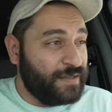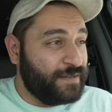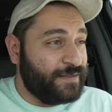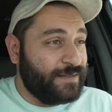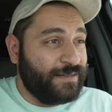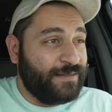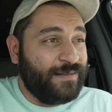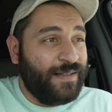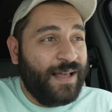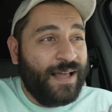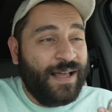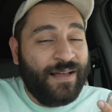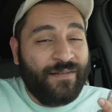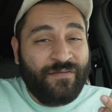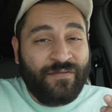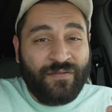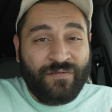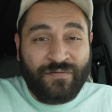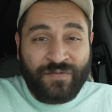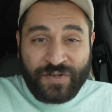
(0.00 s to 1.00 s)
I still have
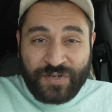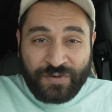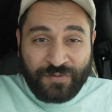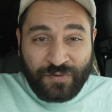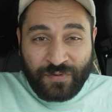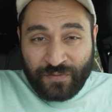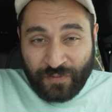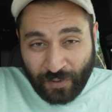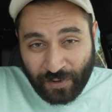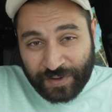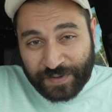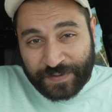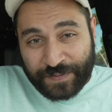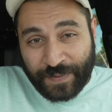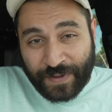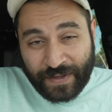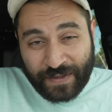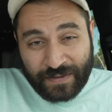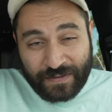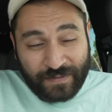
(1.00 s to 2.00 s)
visual
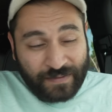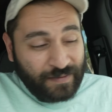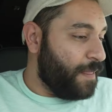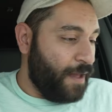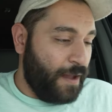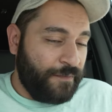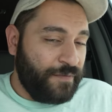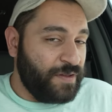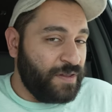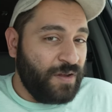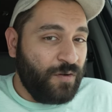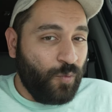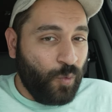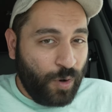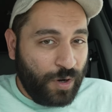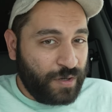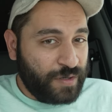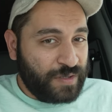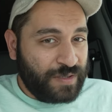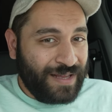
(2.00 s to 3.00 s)
voicemail. Everything
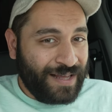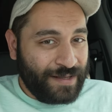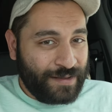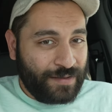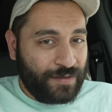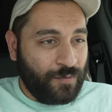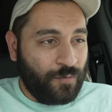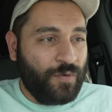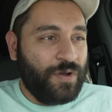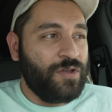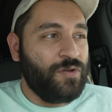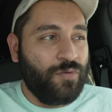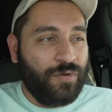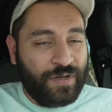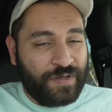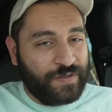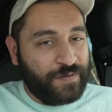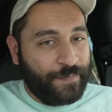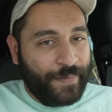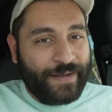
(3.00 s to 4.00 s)
works like the way you would
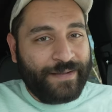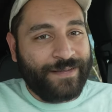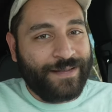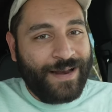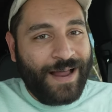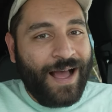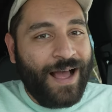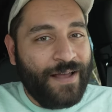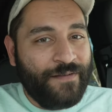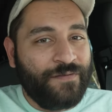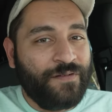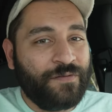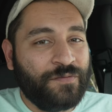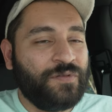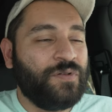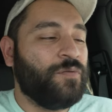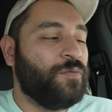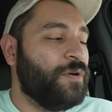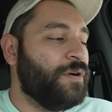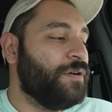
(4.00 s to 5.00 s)
expect an iPhone
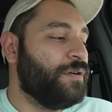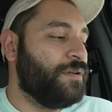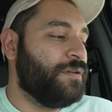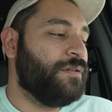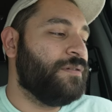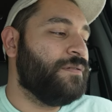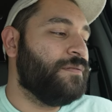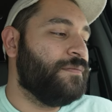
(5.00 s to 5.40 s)
to work.